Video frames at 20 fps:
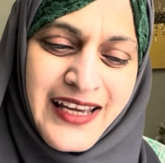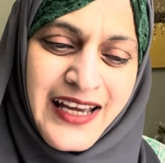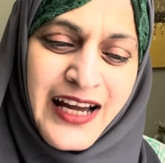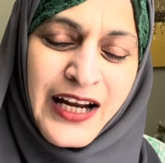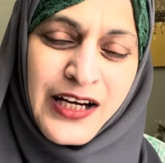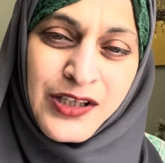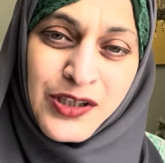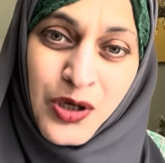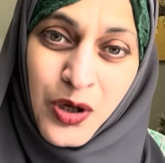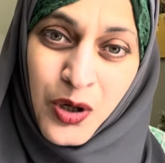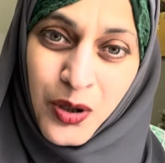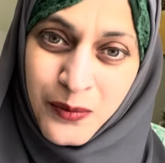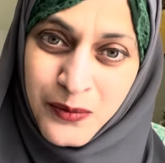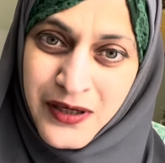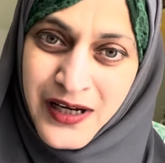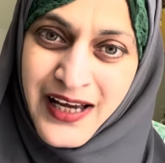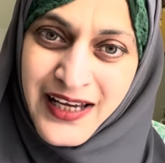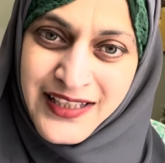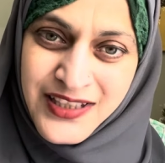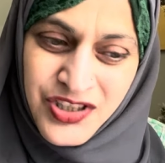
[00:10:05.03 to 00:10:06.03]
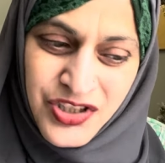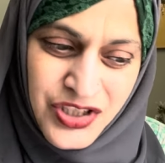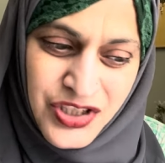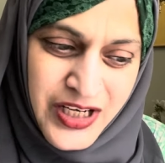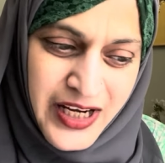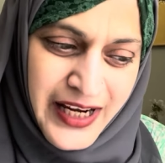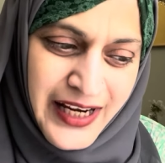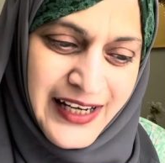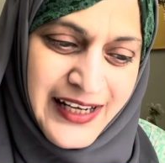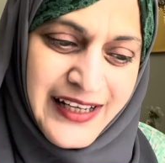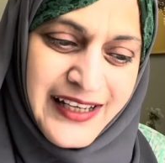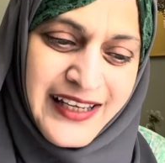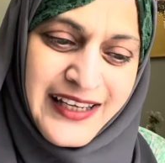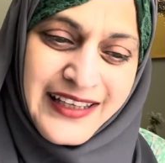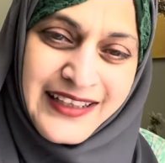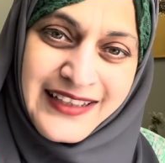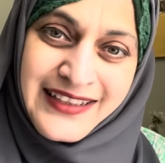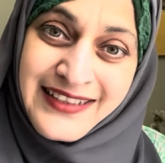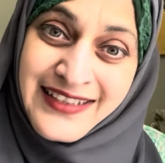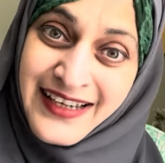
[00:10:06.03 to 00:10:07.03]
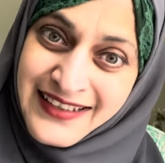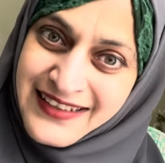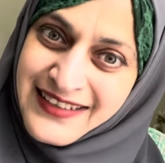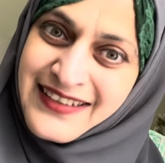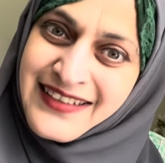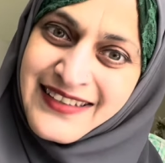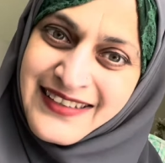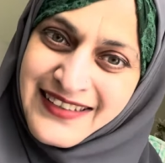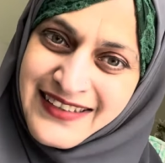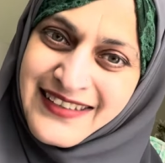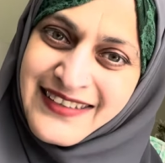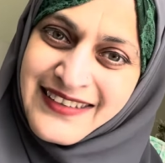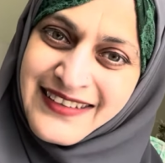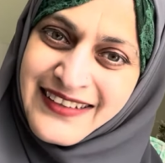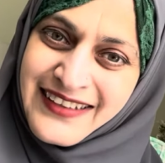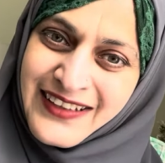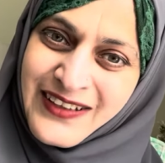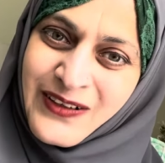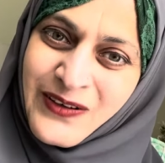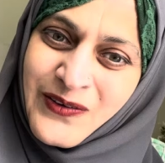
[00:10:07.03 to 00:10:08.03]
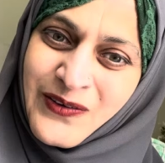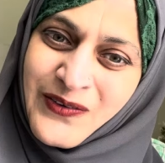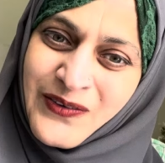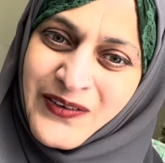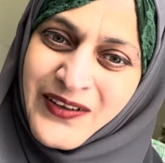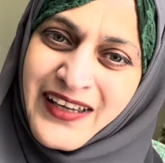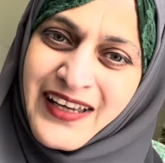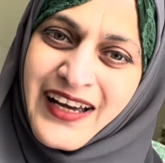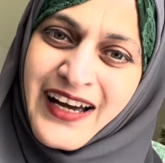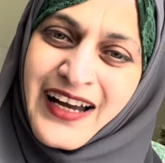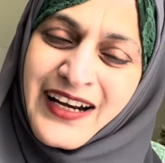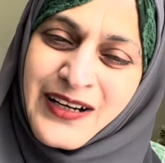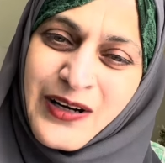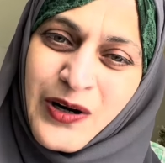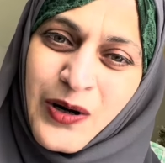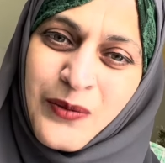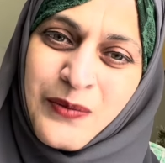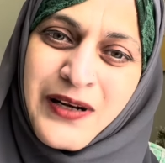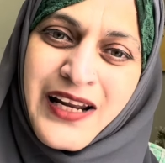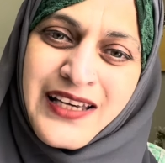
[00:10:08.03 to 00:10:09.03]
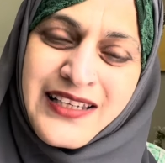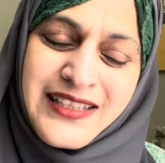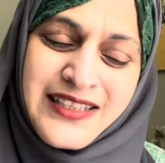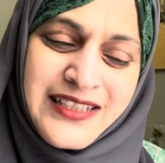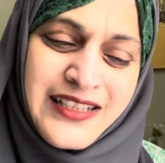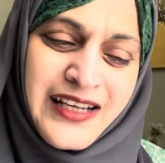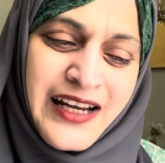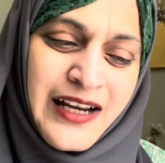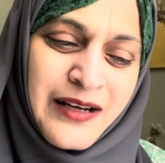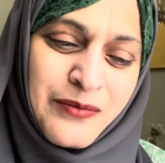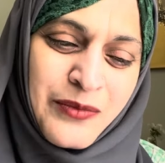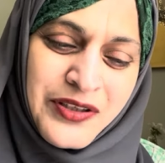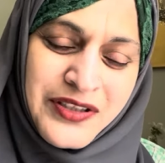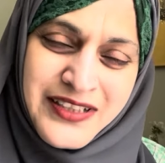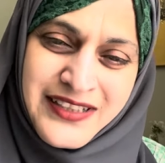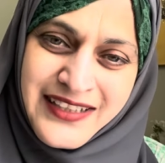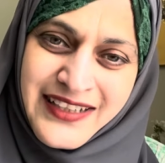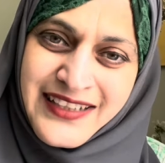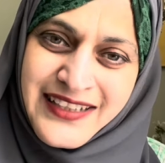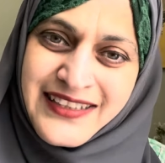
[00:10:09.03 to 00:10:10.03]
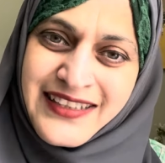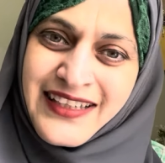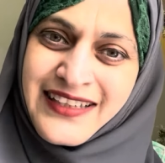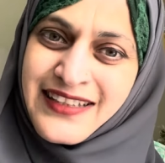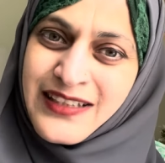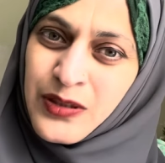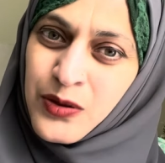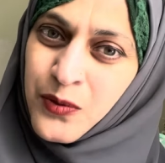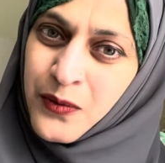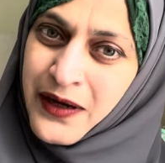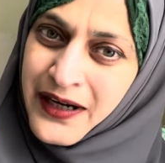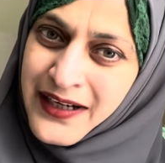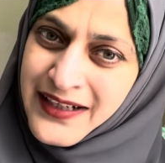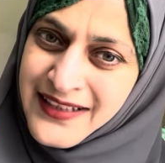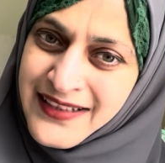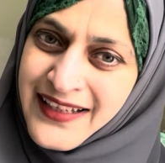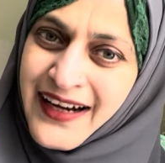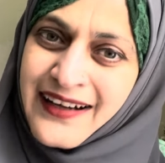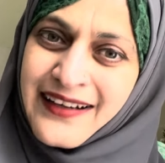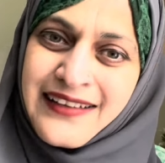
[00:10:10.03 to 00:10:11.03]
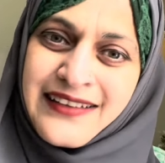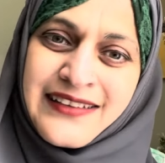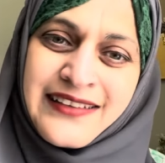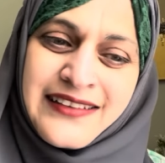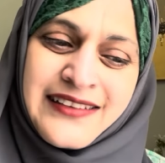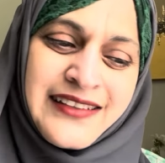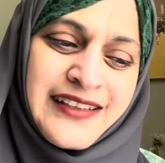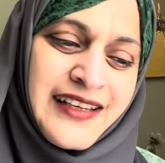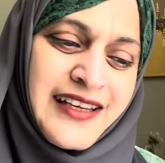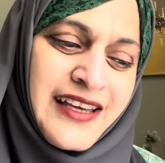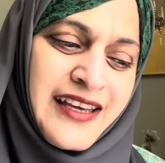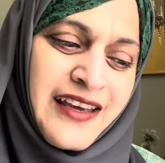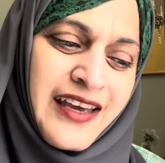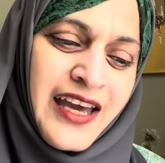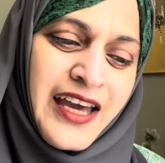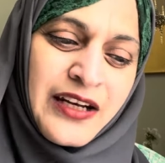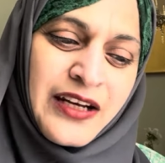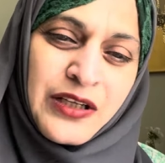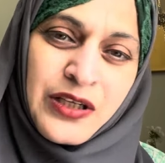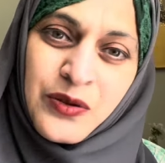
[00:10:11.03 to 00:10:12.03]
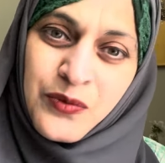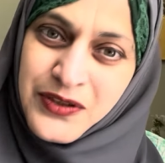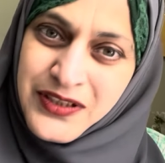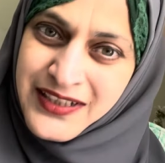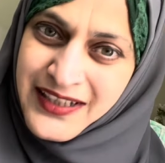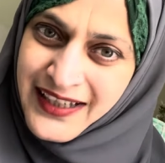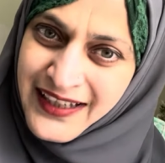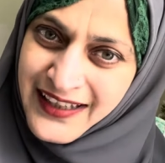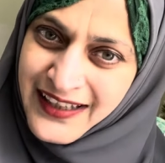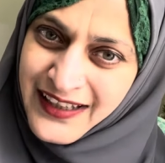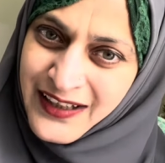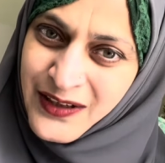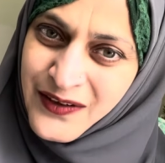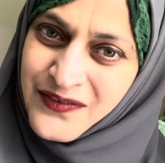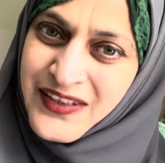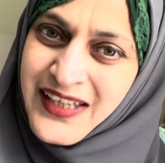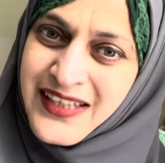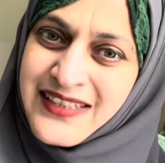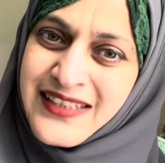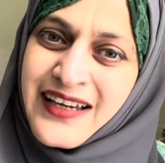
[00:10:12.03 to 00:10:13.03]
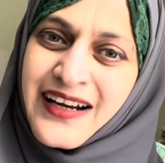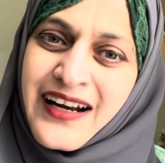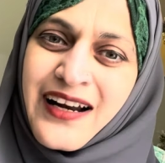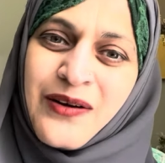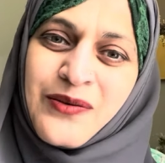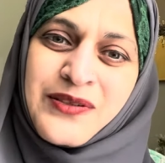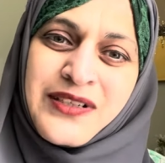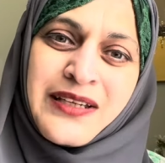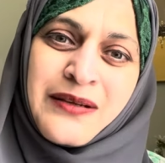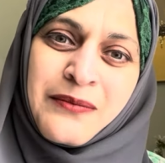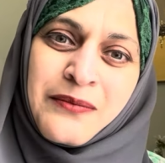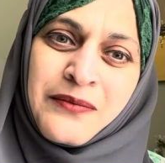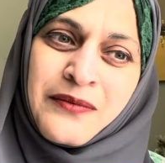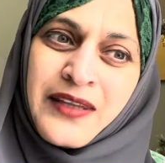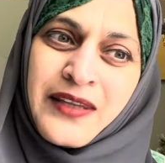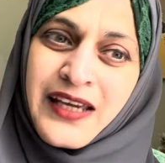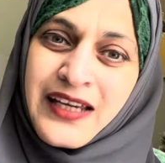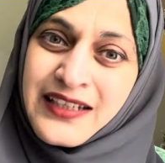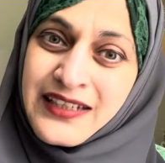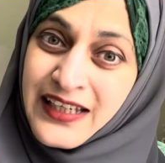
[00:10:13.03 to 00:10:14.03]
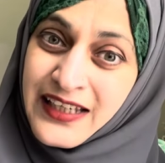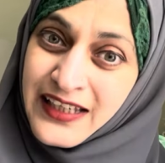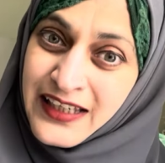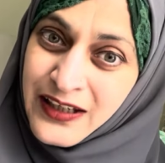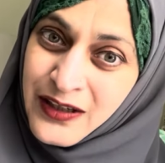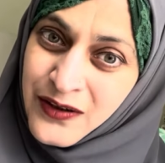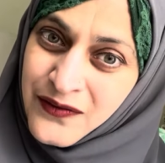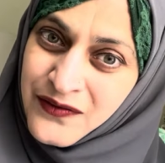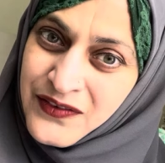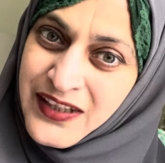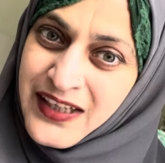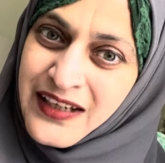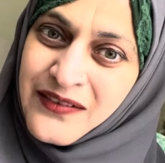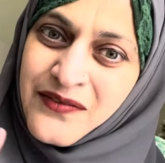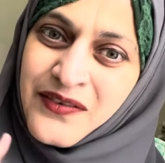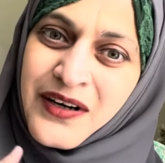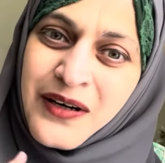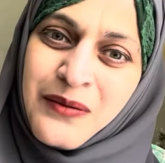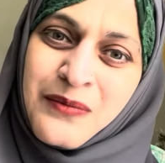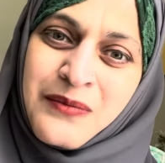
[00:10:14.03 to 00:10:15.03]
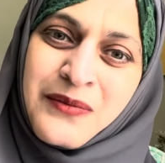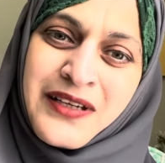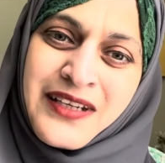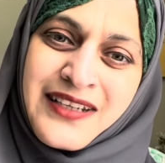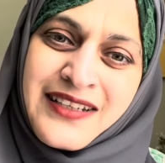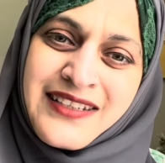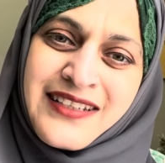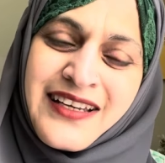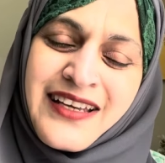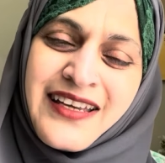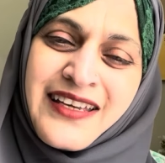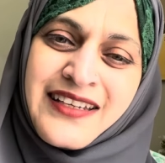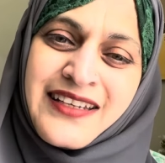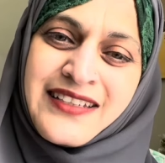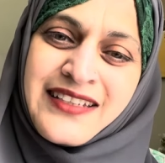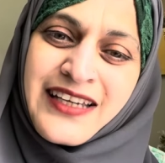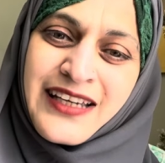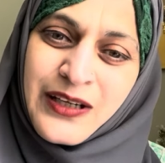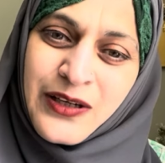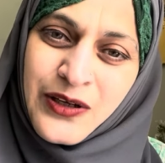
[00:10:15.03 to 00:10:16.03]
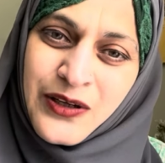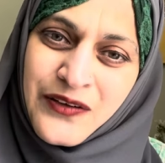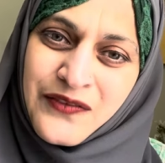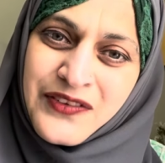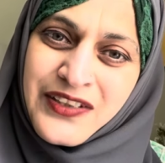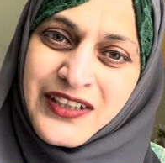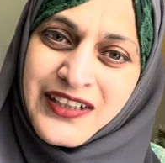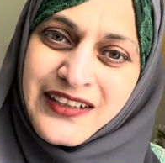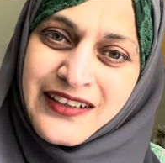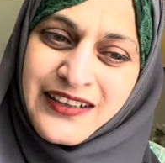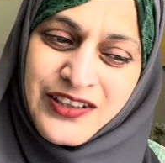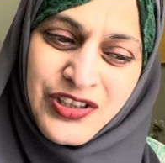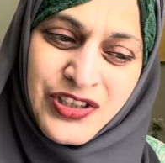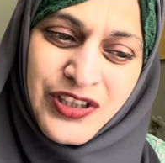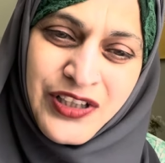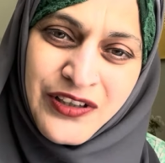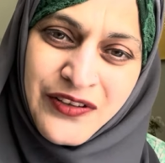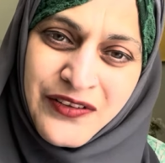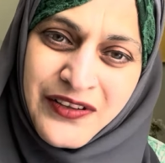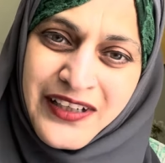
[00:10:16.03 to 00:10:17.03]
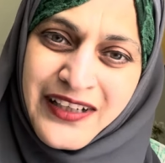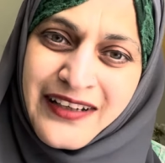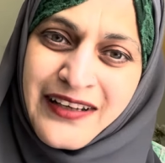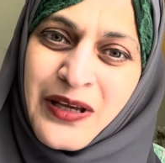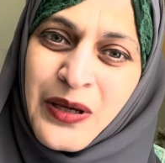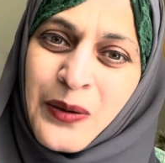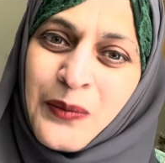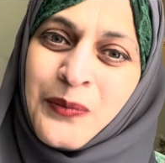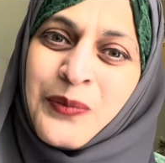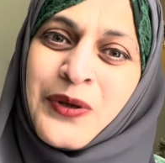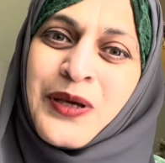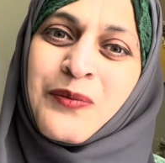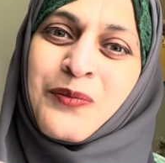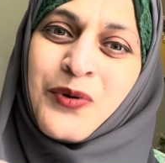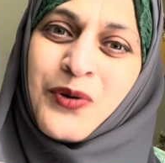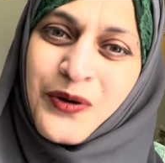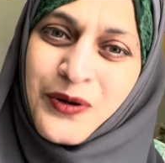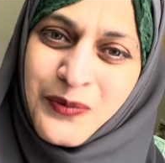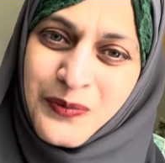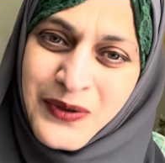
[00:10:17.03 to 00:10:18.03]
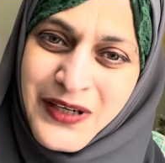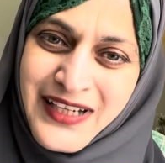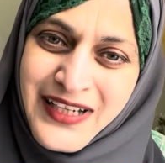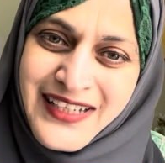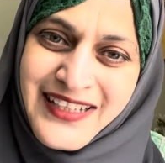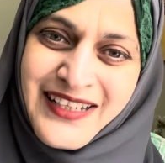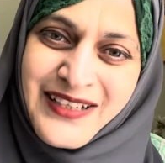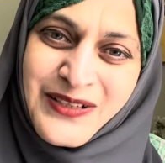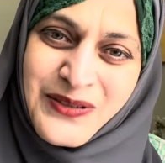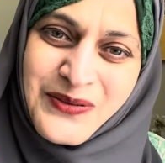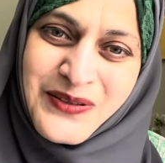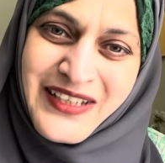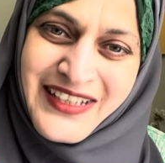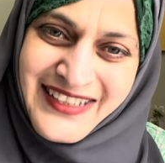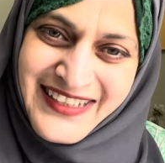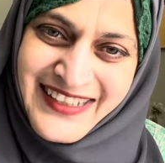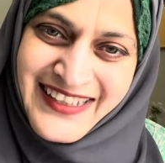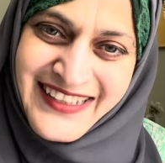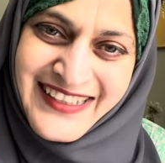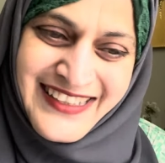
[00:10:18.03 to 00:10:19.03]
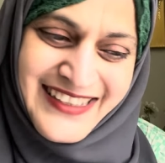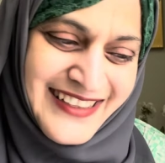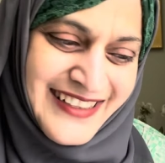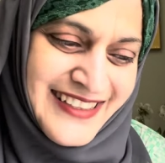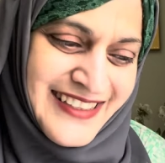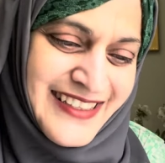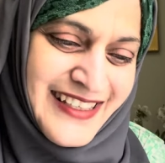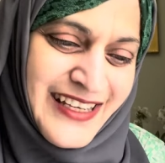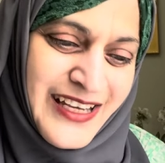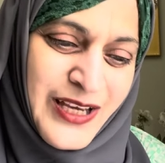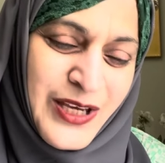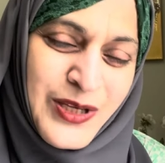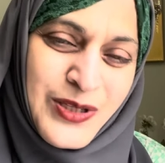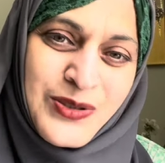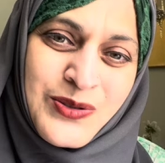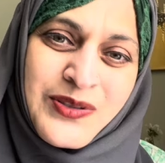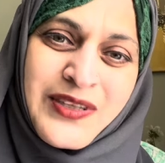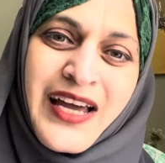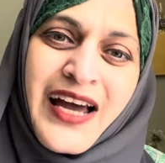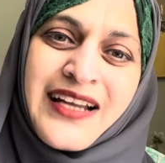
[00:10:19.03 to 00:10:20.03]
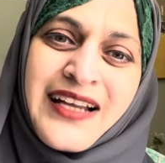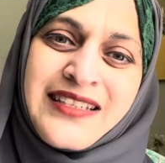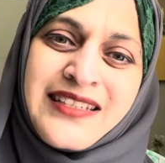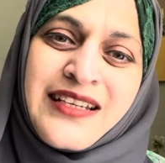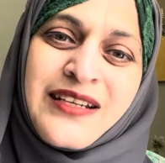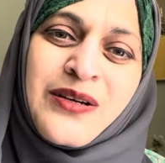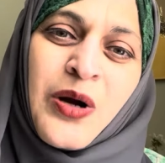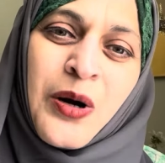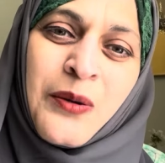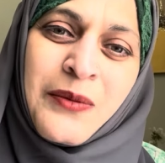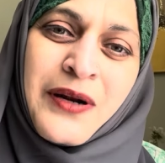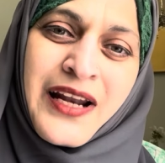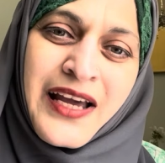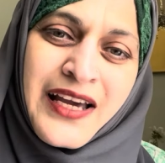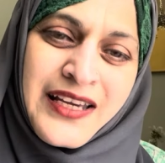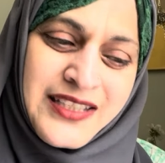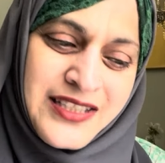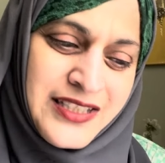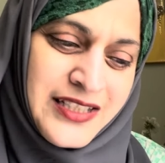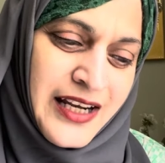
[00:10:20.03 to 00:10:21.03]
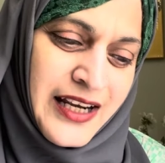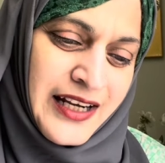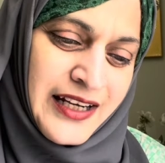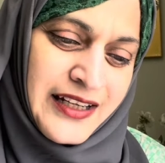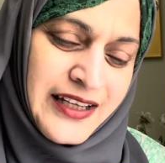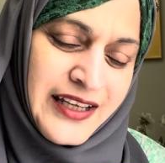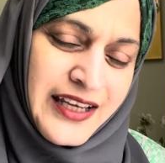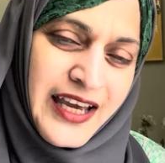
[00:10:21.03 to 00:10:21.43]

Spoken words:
A normalized child does this, you know. A normalized child, Montessori says, is quite settled, and he would take care of things around him, take care of the environment, take care of the children, be more obedient to the teachers. So that's a normalized child.